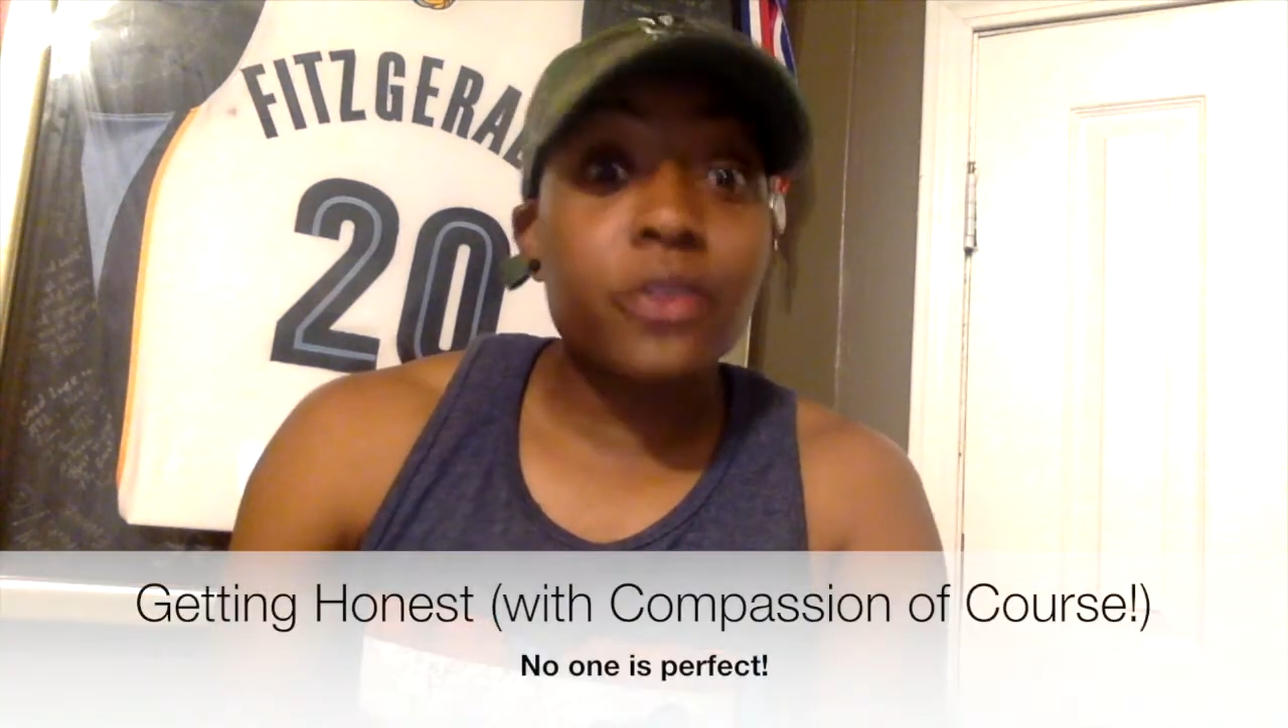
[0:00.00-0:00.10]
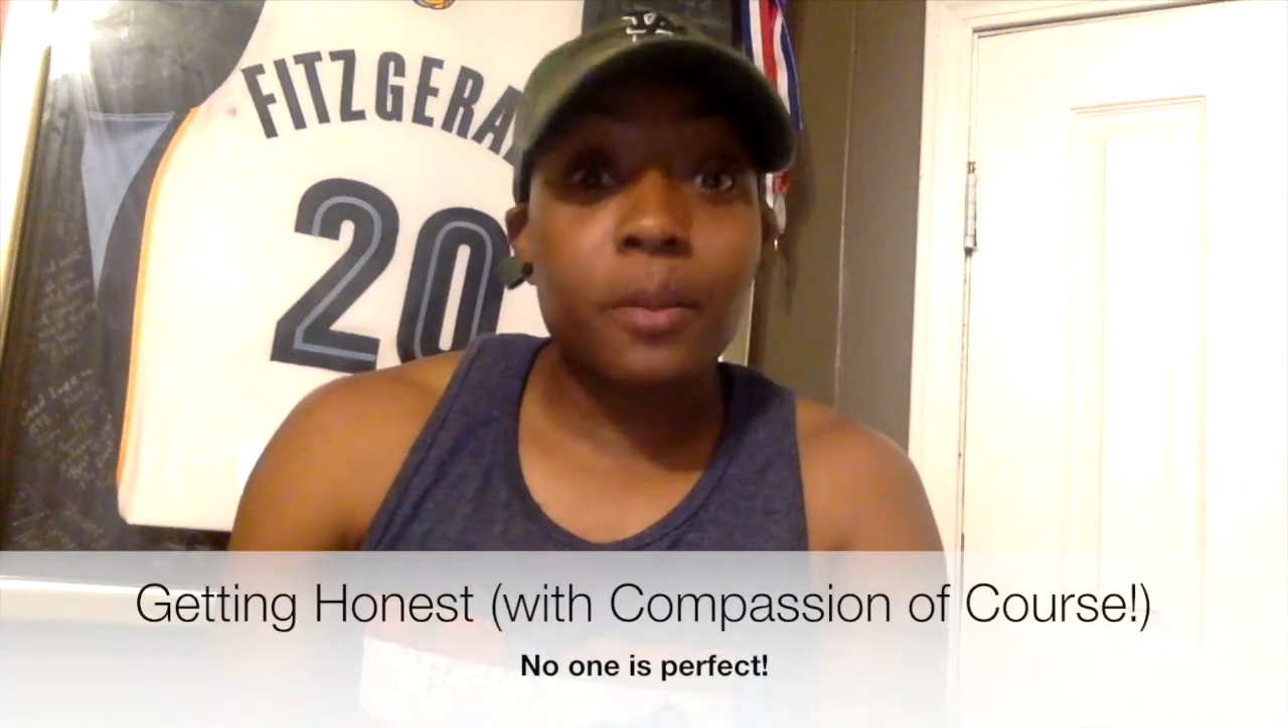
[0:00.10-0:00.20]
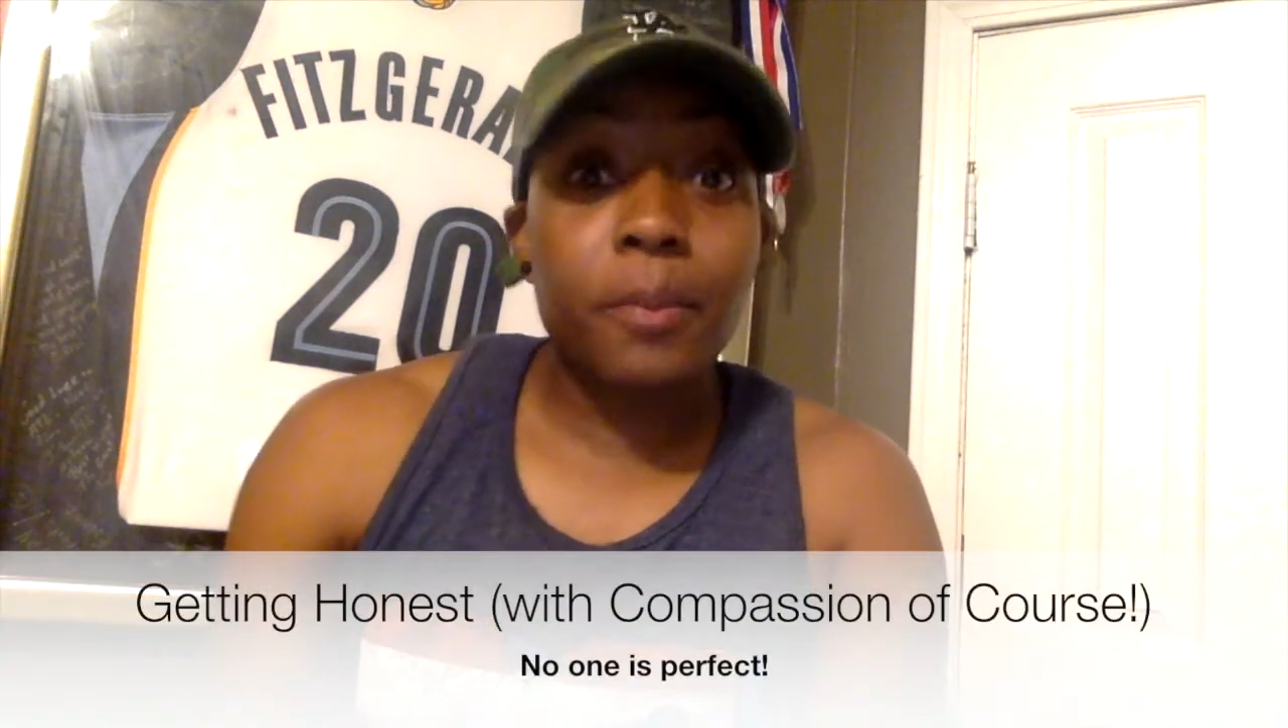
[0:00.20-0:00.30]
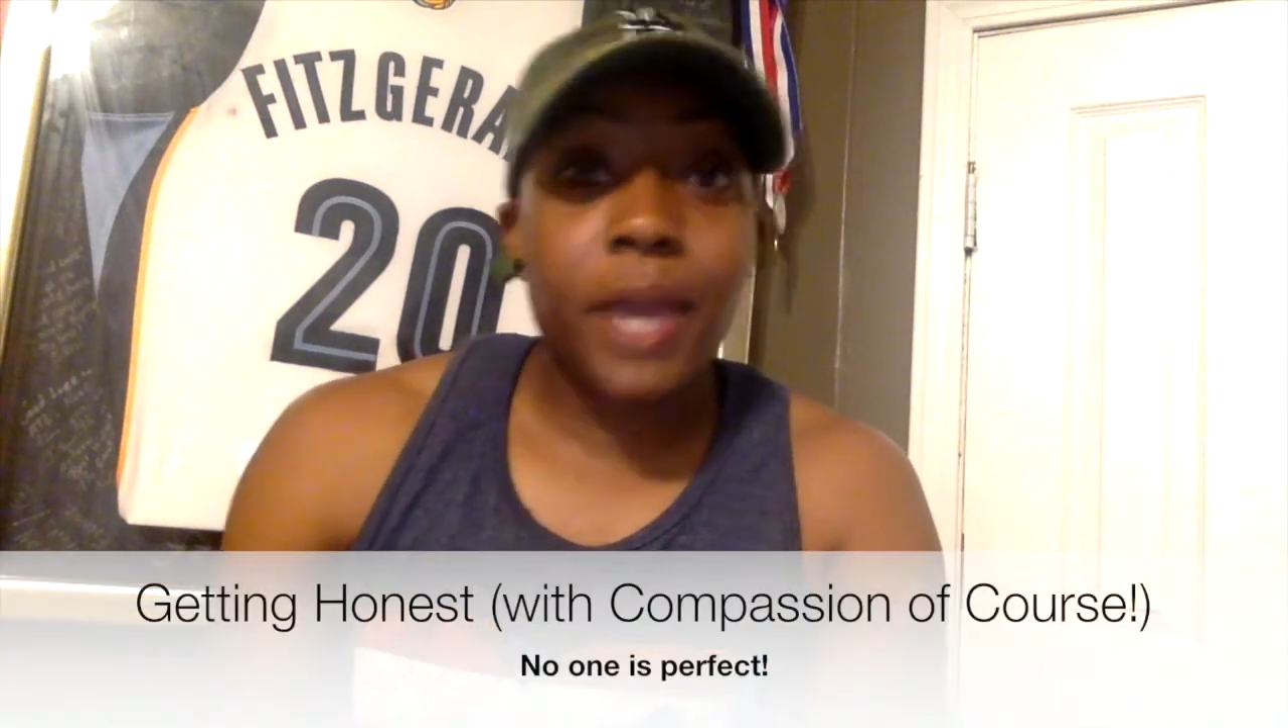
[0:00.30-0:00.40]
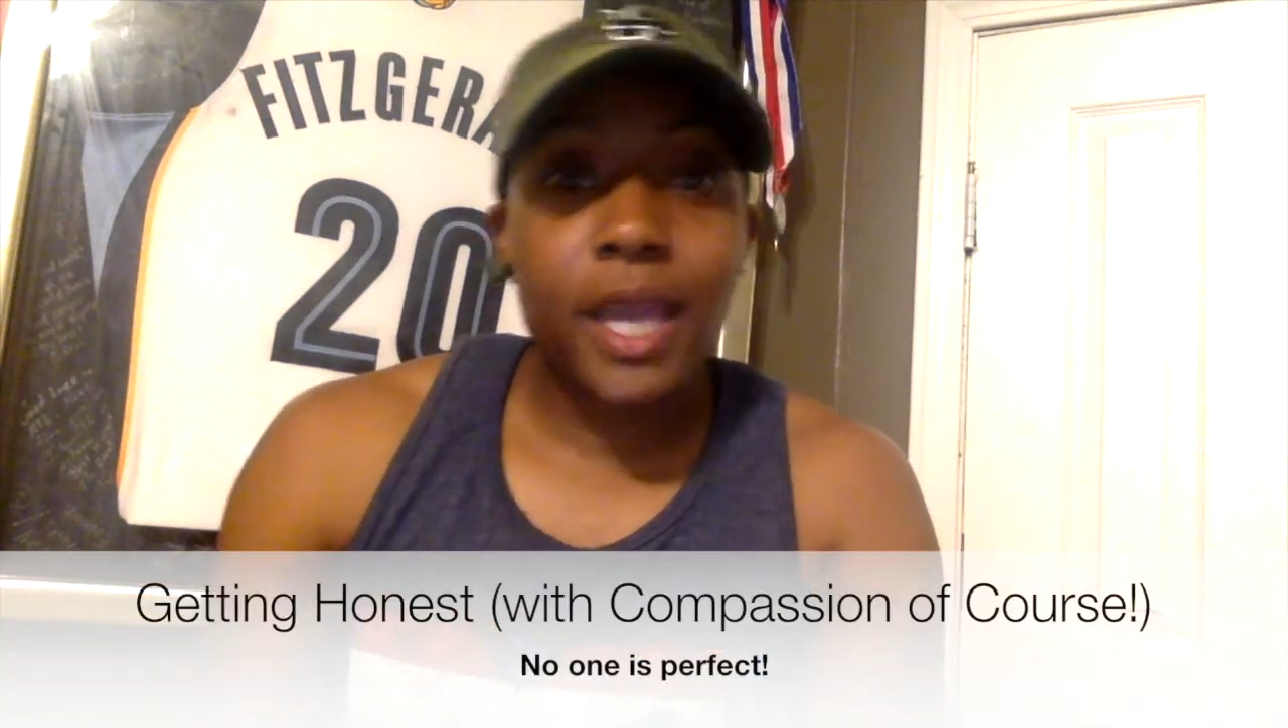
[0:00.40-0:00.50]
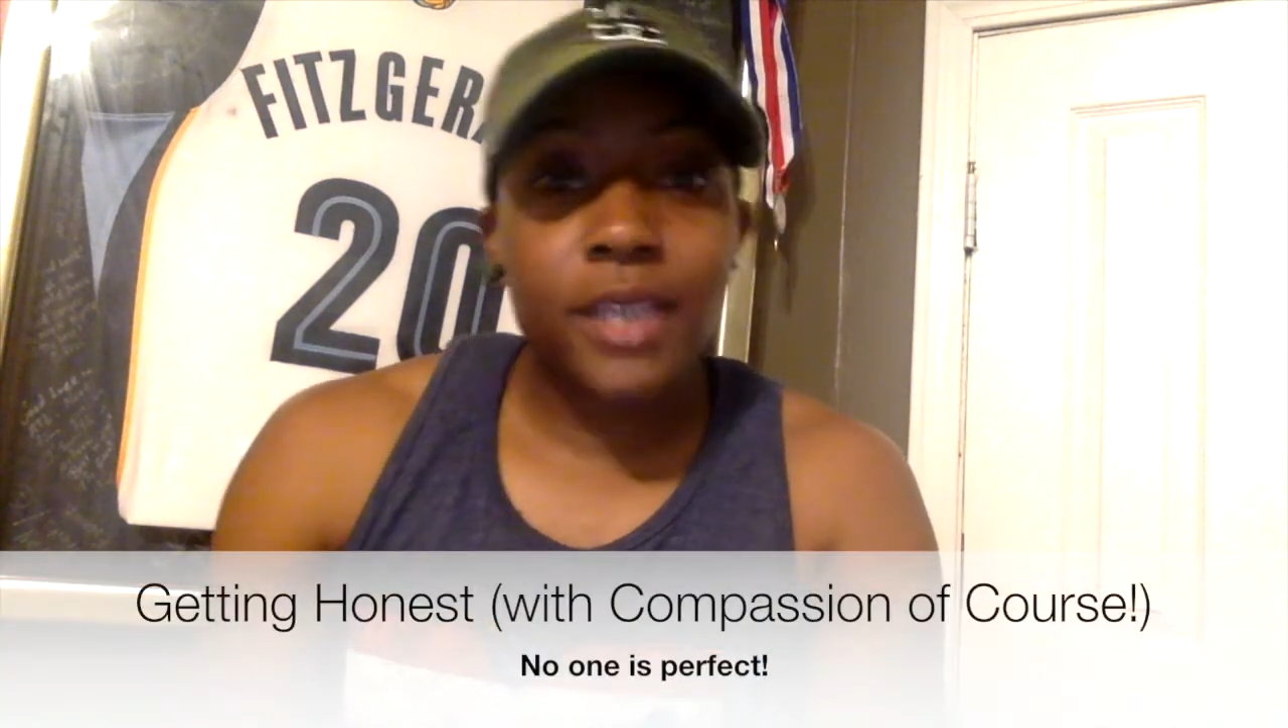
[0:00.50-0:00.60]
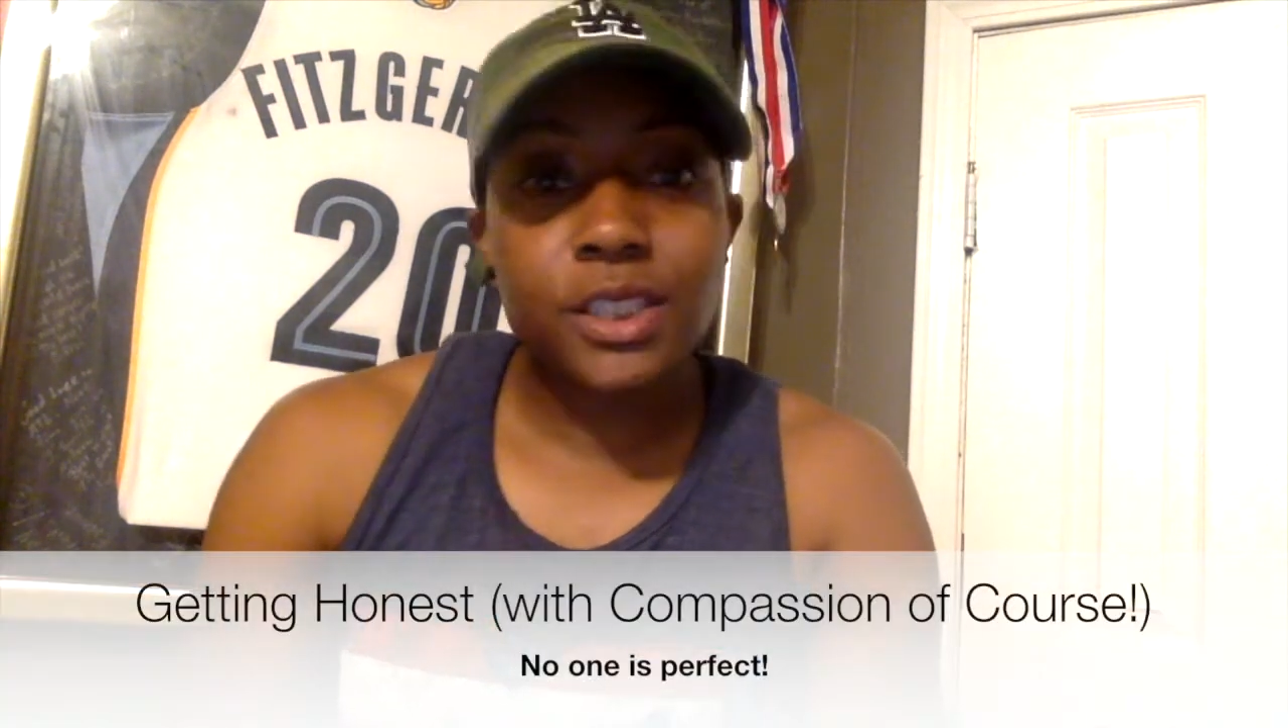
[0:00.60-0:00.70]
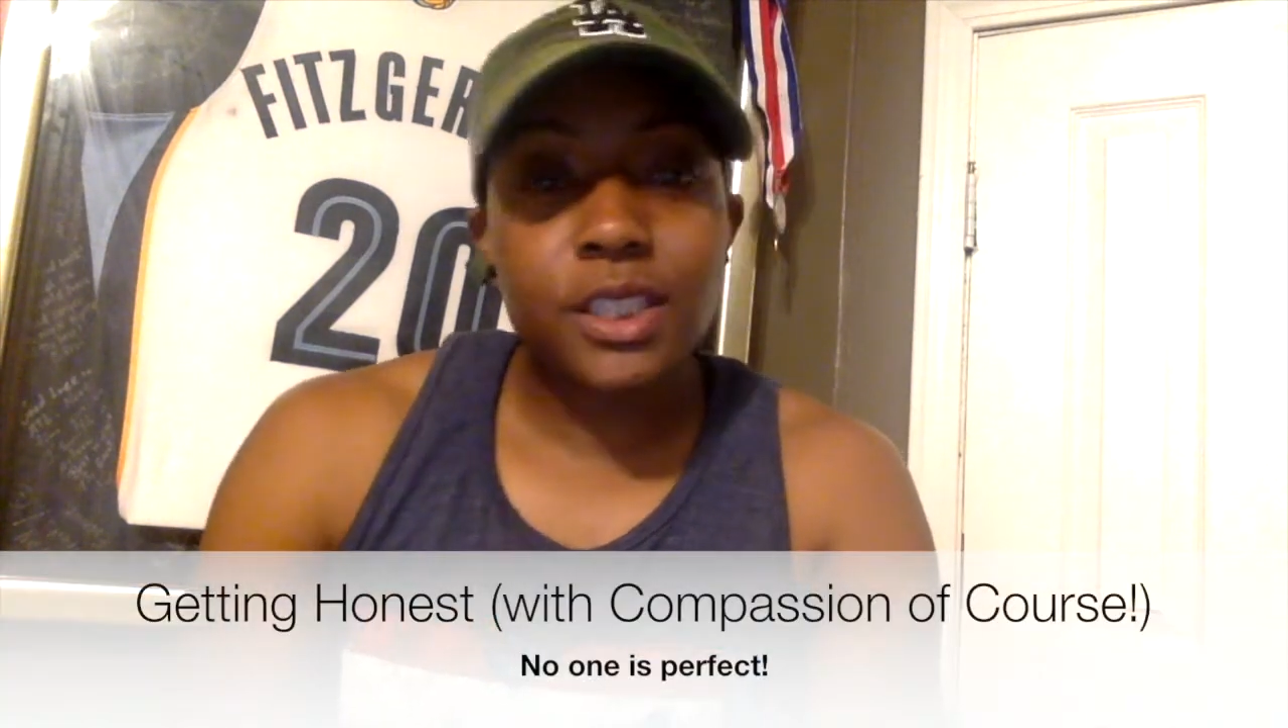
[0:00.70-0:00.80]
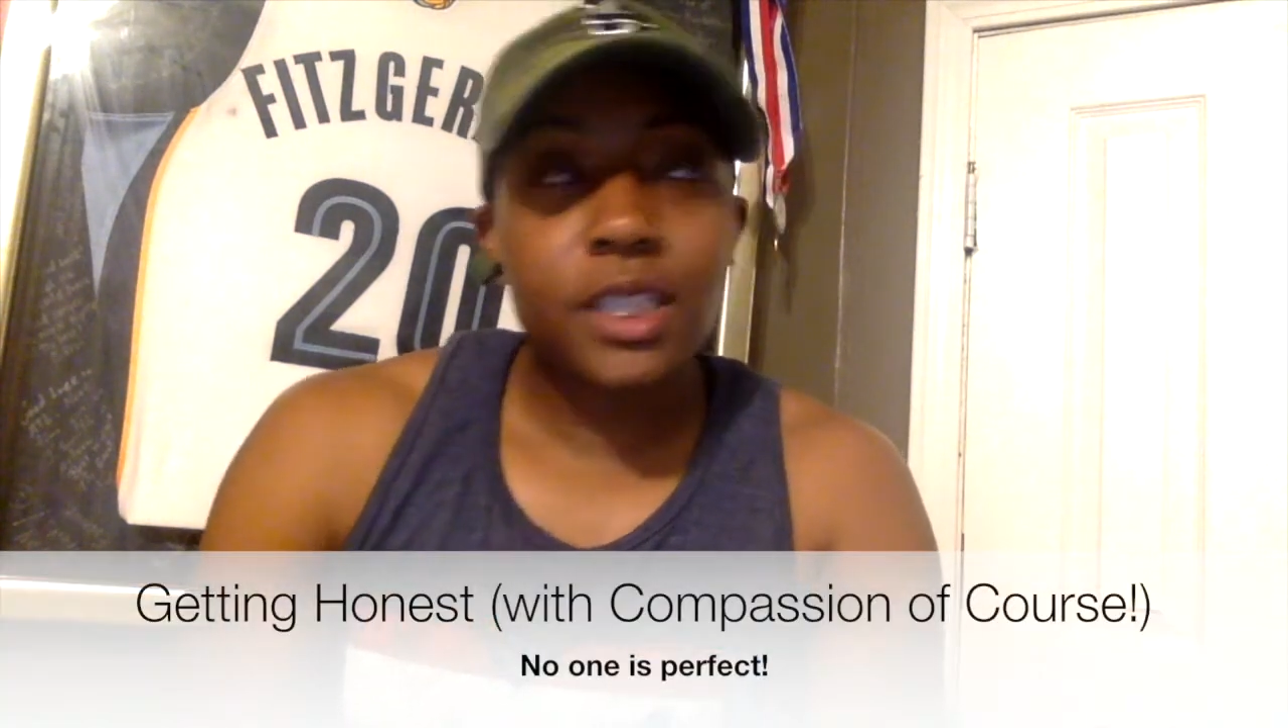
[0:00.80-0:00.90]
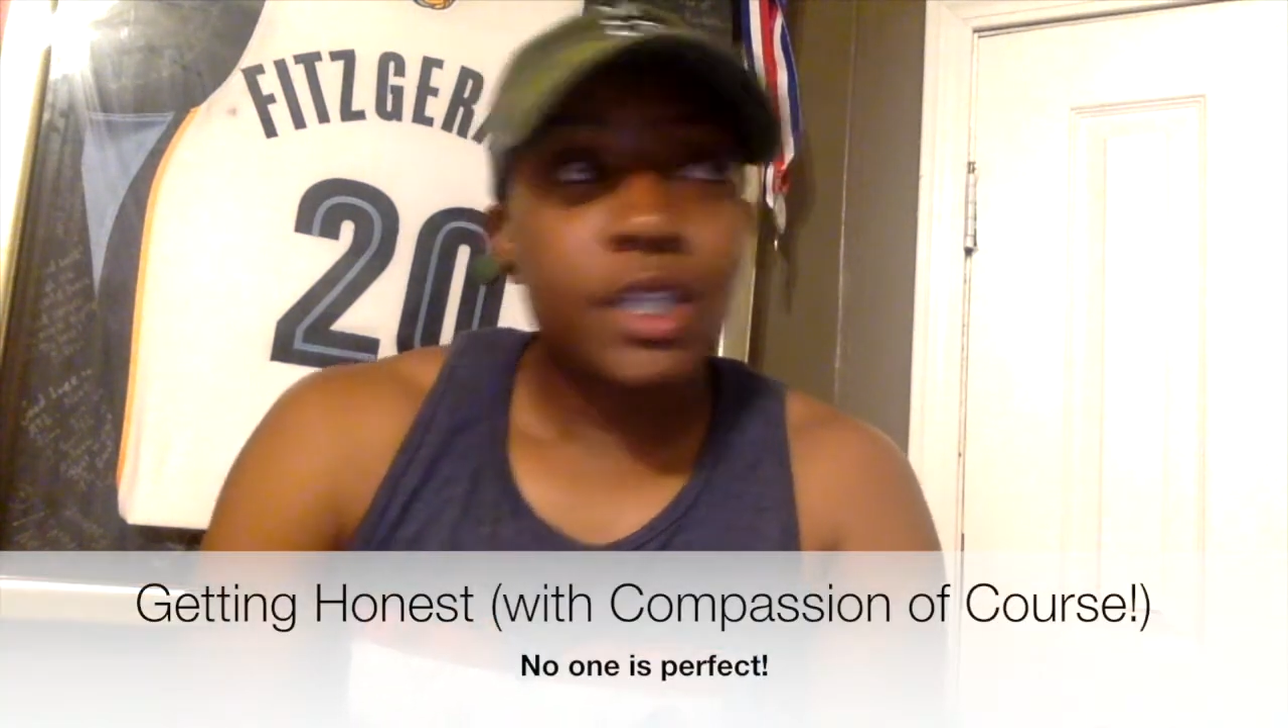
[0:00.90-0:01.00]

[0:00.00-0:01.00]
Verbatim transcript: compassion.